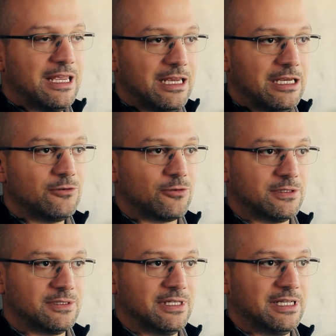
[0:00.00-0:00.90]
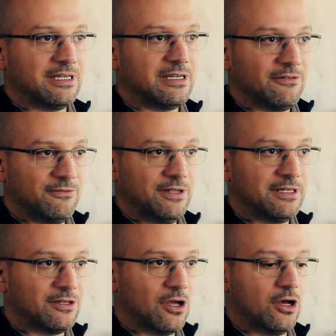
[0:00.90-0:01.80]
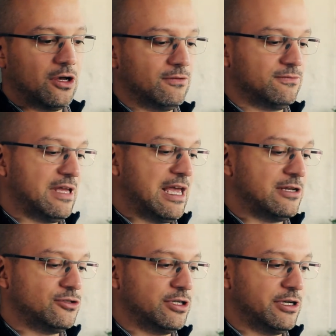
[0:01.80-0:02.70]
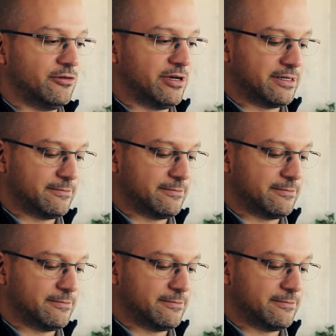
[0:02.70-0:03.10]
interesting fit of engineering.